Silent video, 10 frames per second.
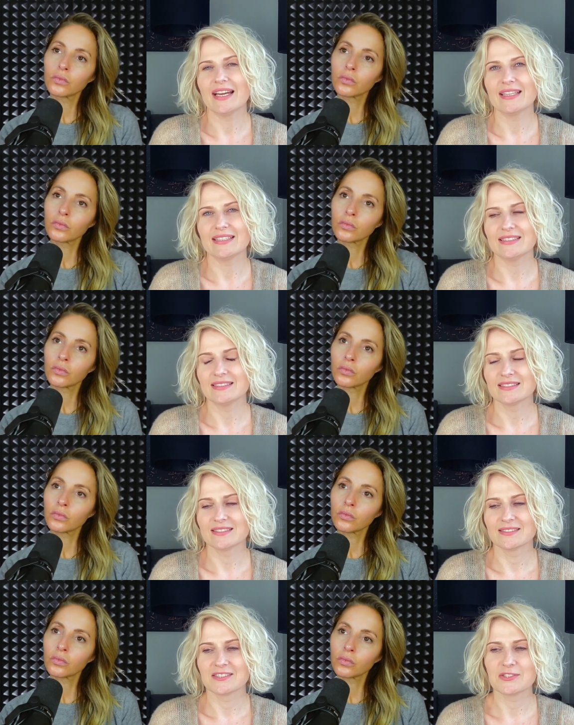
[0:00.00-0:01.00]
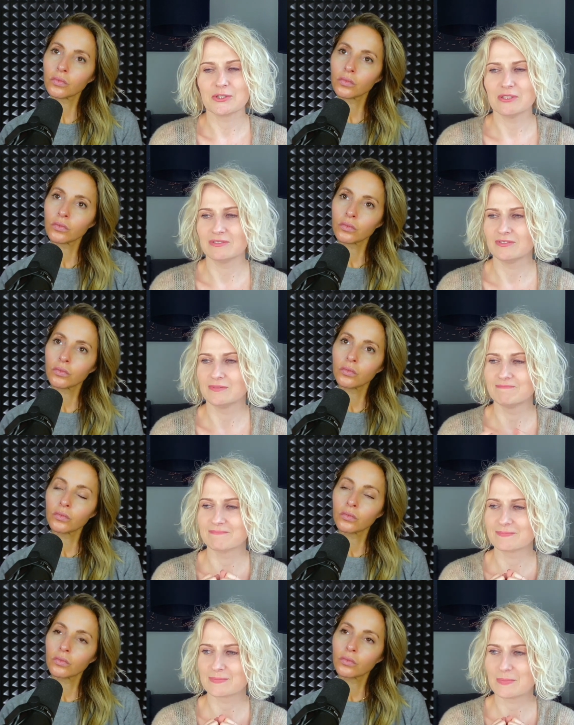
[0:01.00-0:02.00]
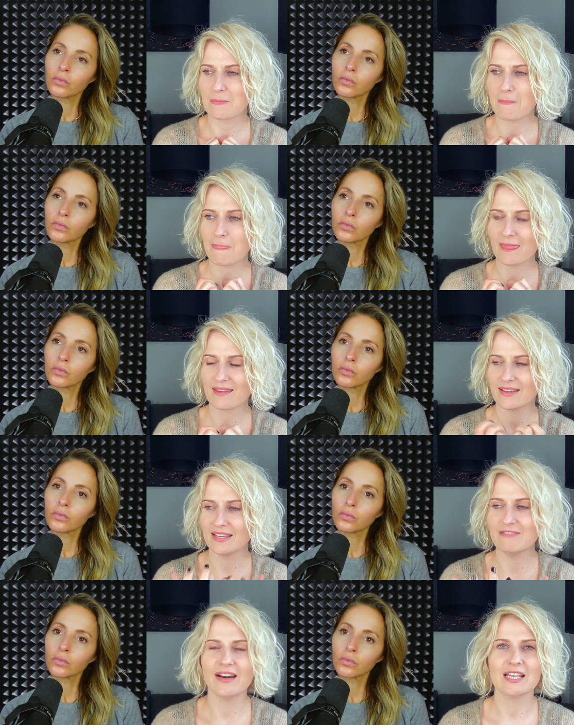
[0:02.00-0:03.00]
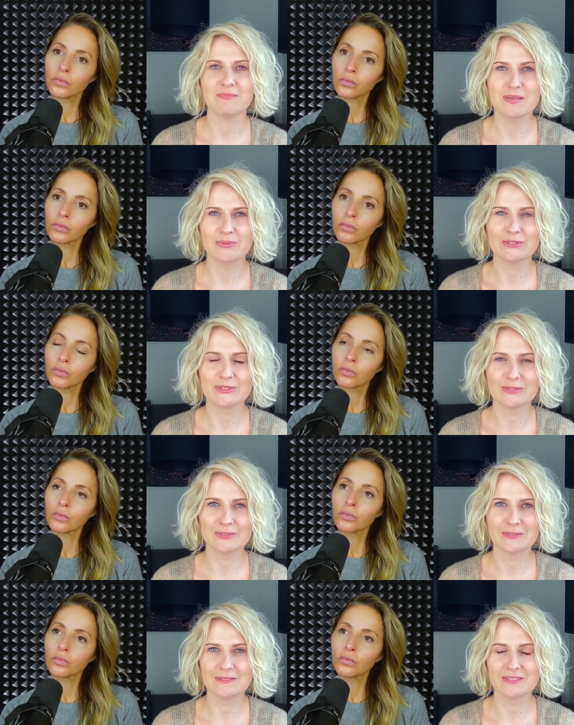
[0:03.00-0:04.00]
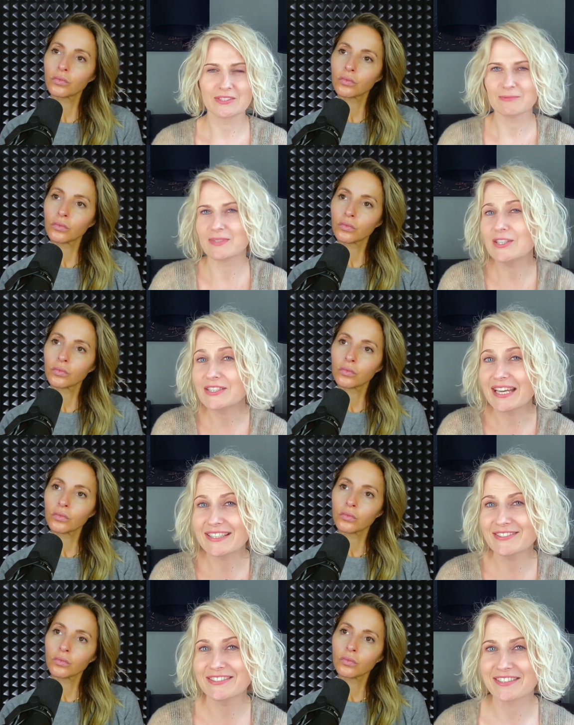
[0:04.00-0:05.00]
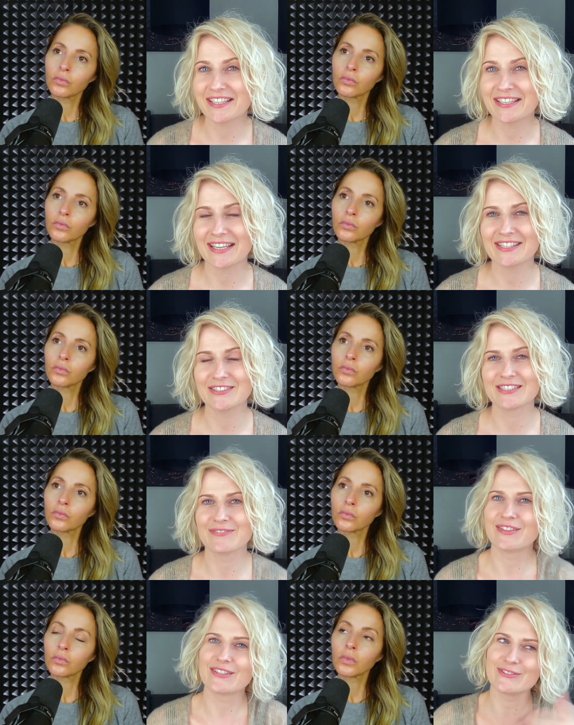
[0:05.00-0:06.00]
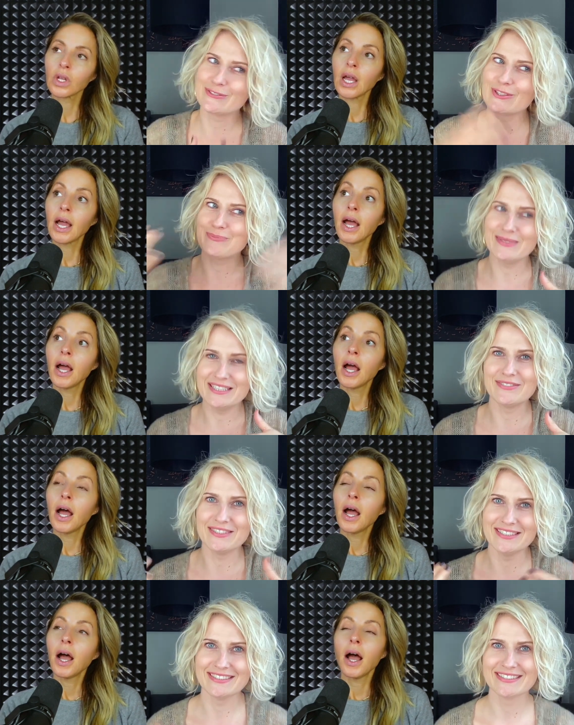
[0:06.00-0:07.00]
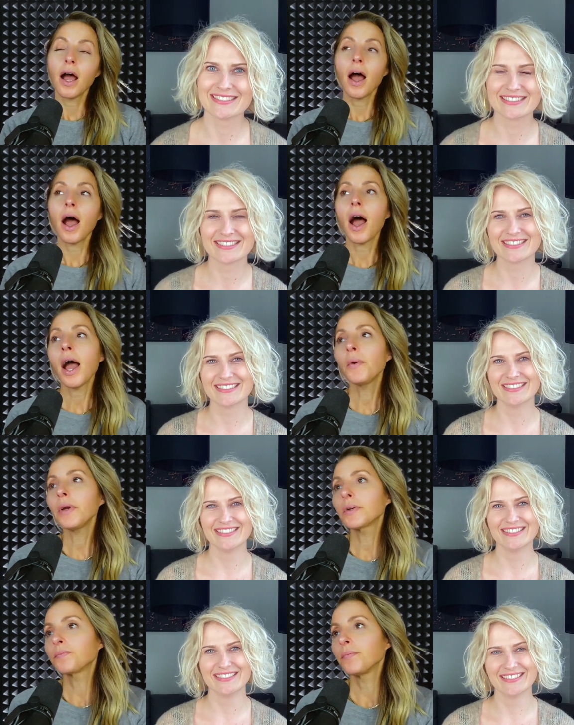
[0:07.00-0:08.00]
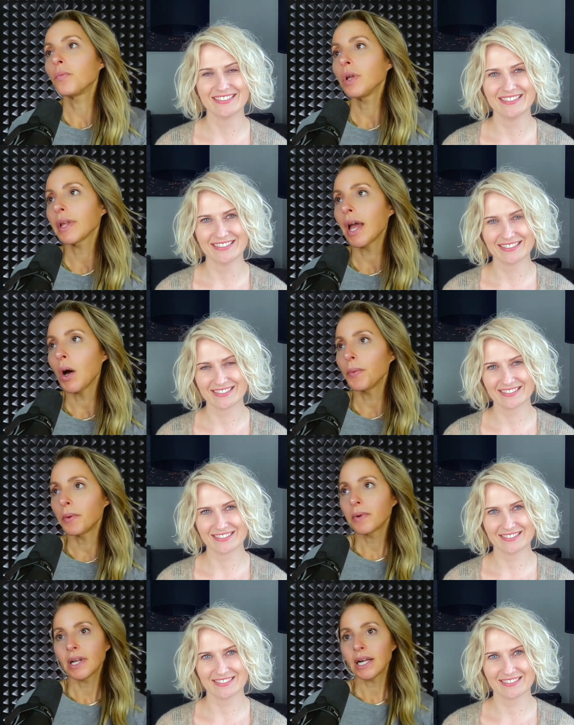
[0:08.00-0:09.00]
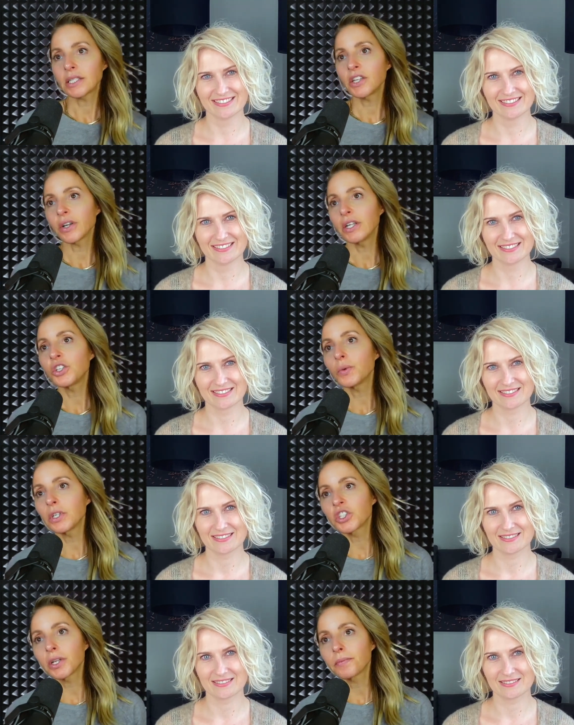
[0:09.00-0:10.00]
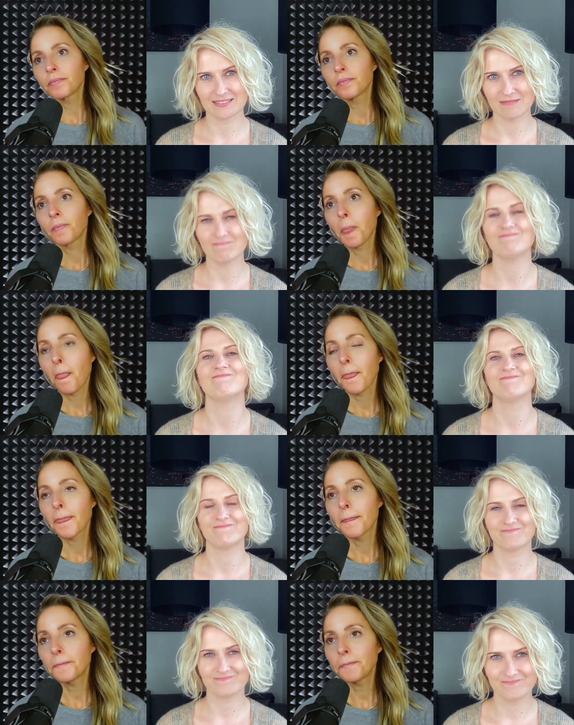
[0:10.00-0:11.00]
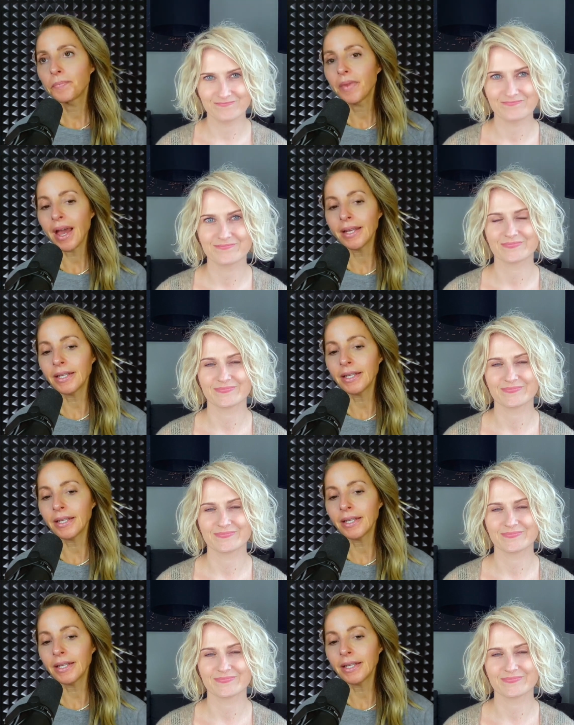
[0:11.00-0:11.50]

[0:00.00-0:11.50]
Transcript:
Speaker 1: I can sort of invite people to reconnect to their guardian angels if they
Speaker 2: do not believe in it? I would really help them connect to their intuition mm-hmm. and